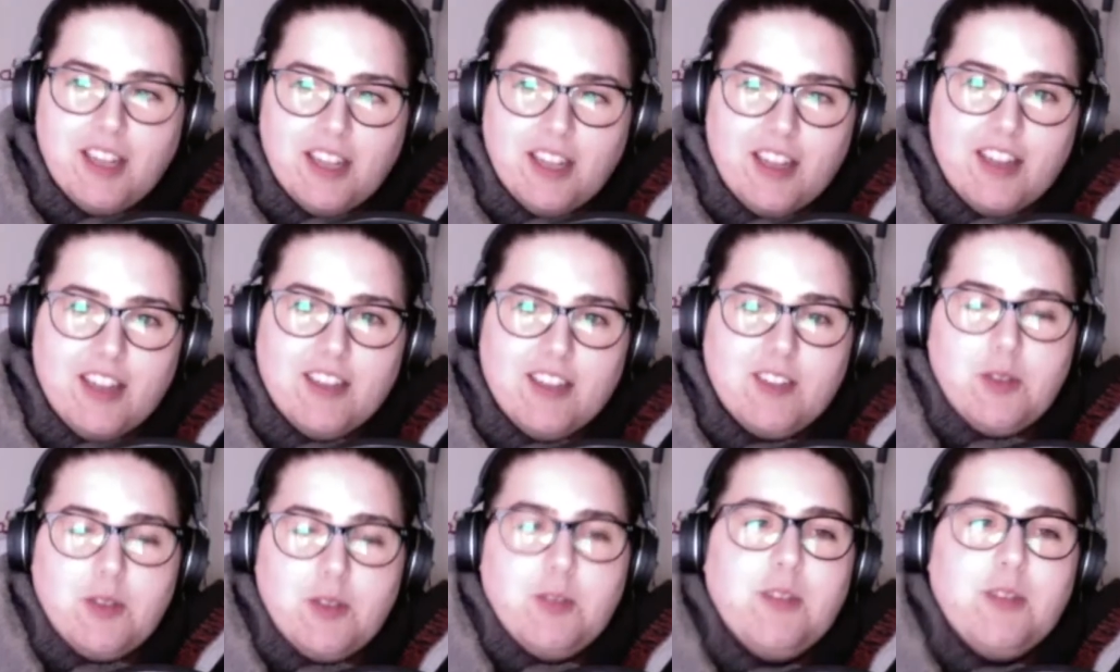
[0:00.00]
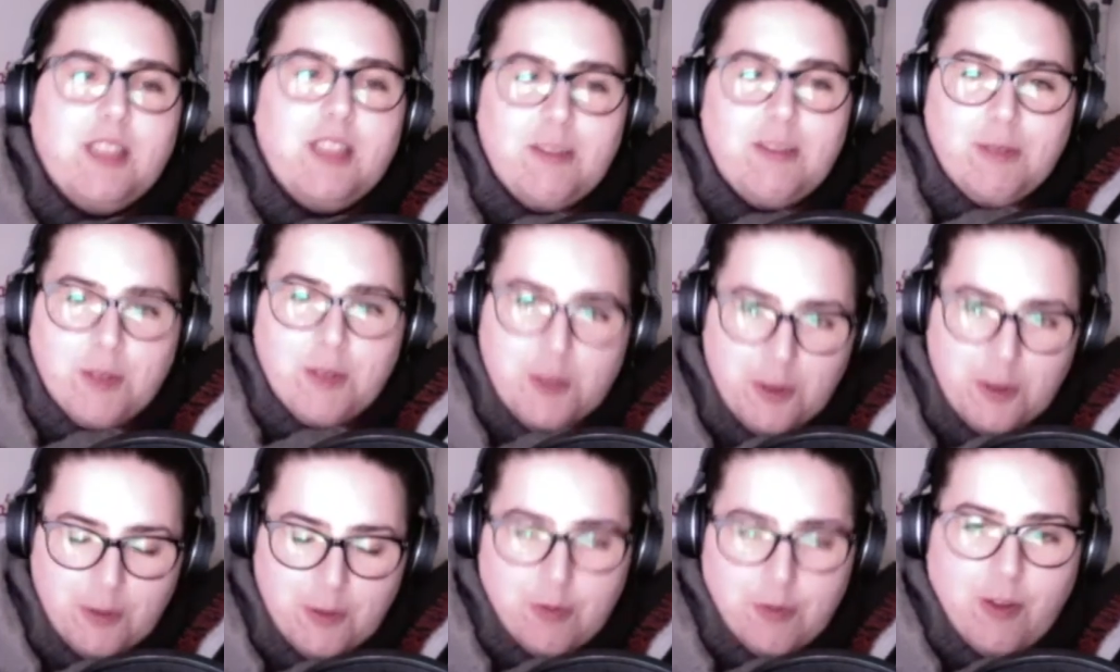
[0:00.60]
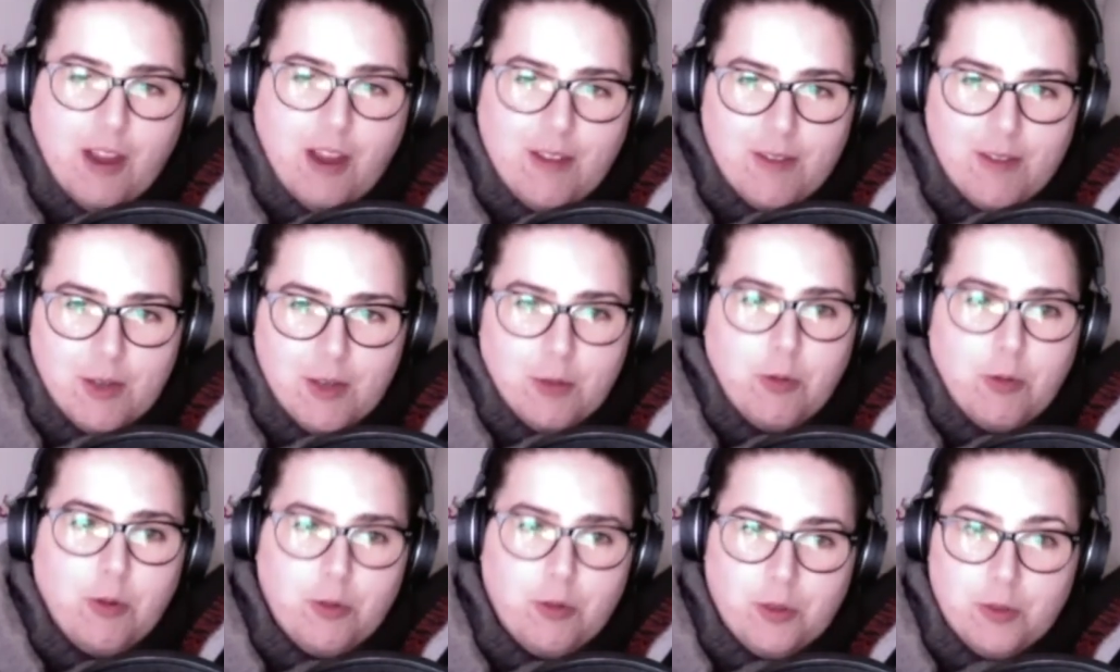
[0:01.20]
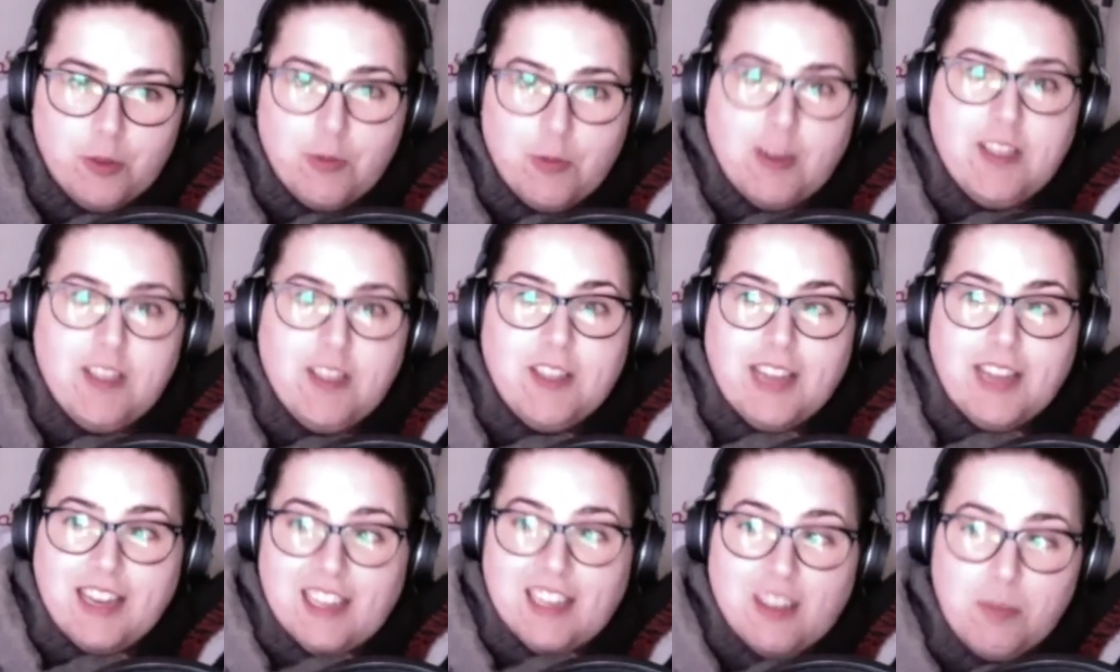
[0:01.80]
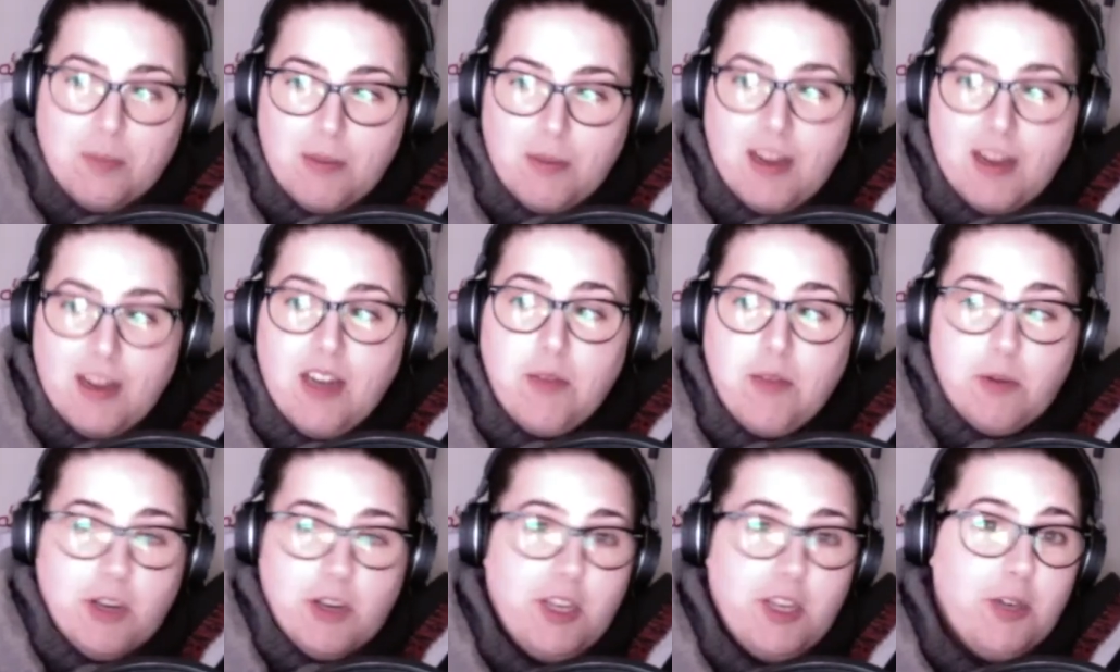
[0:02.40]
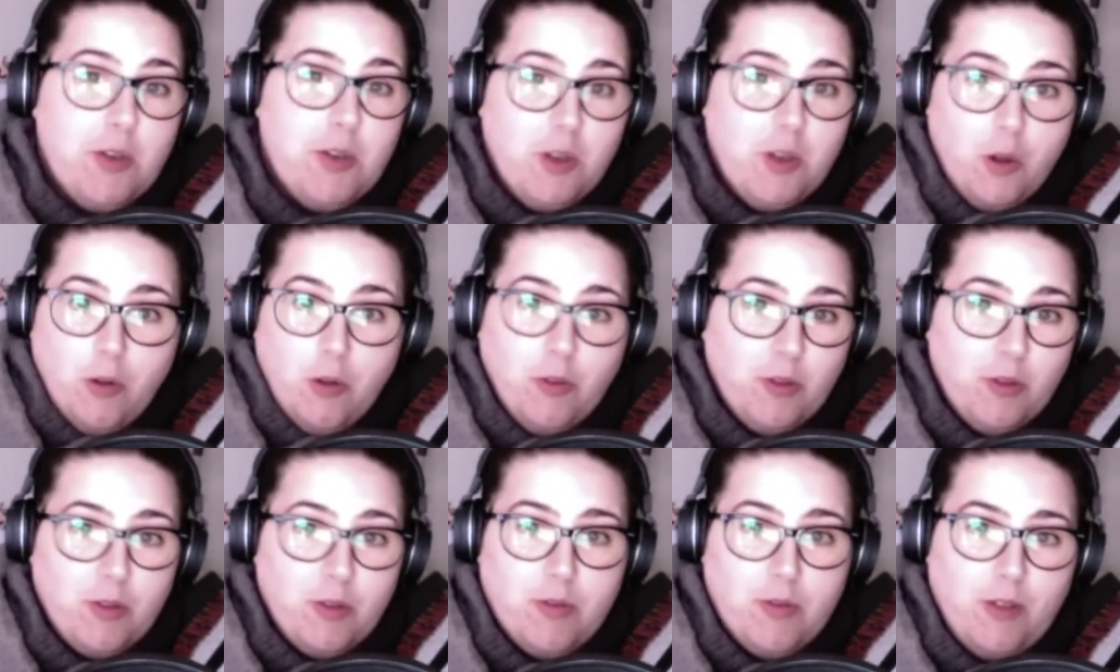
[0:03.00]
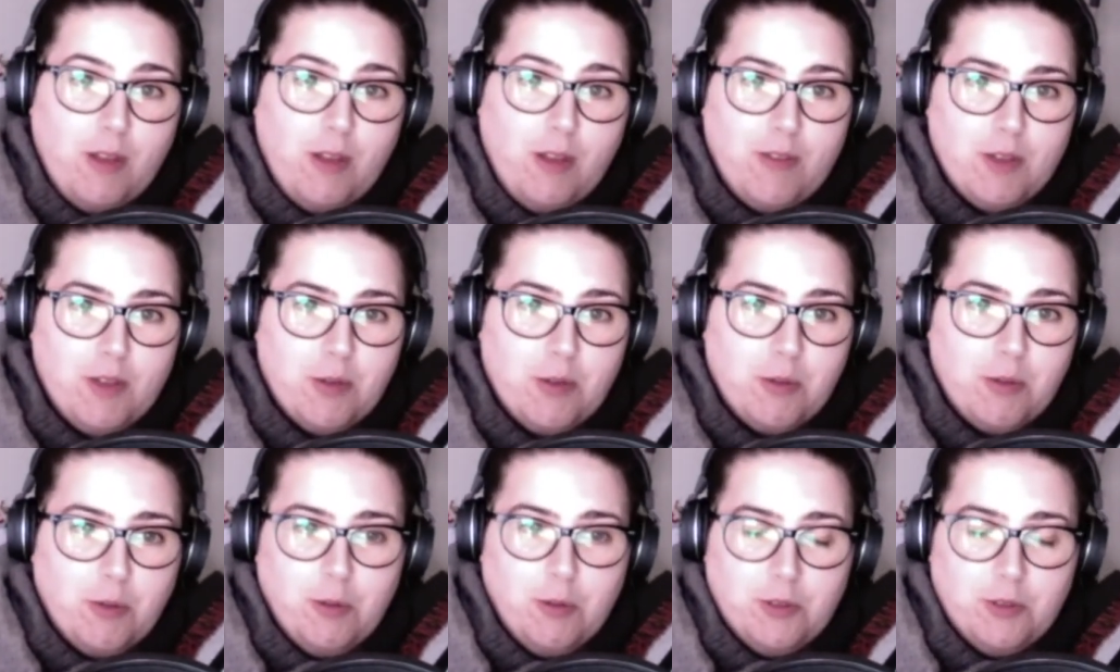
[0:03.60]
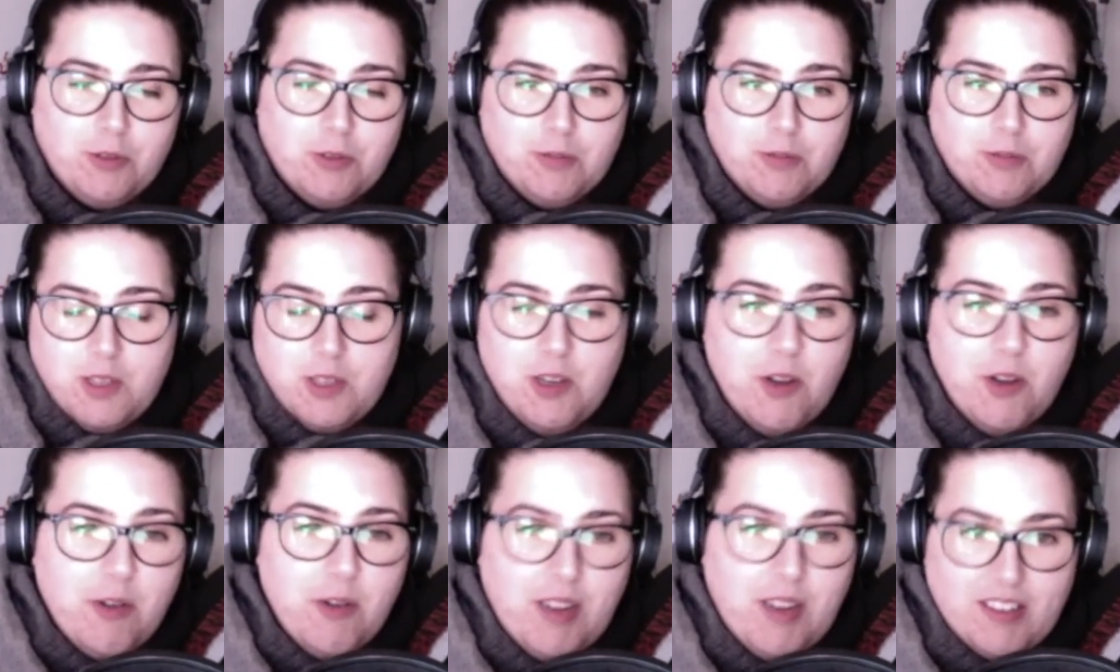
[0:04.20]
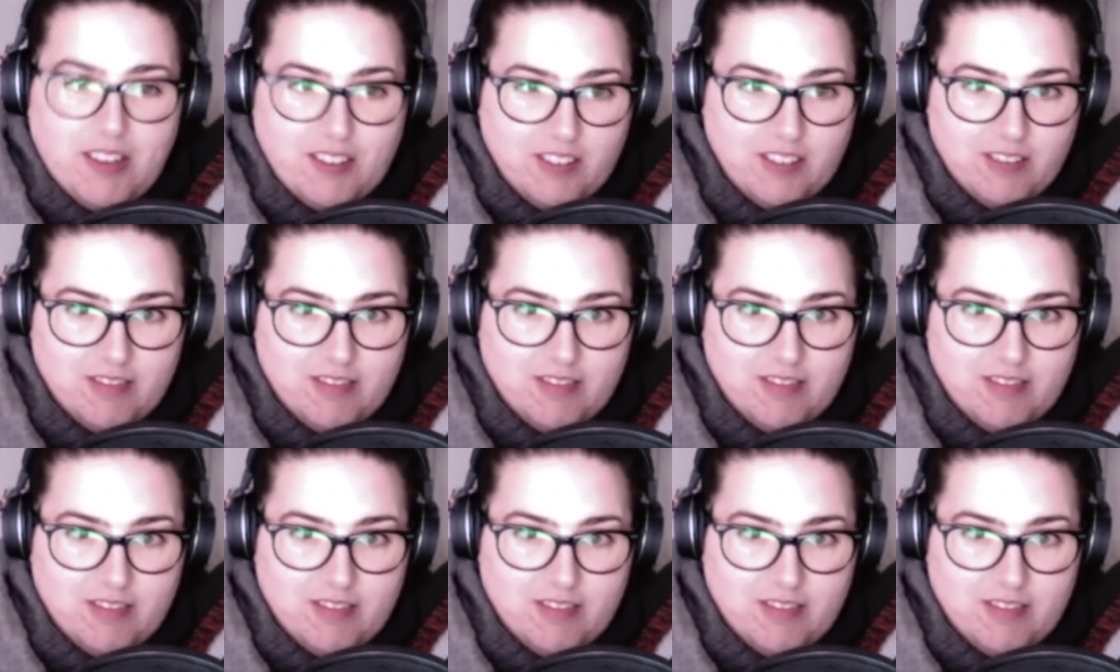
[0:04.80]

to even to a 5-year-old. So when you can explain what you know to a 5-year-old, you know it.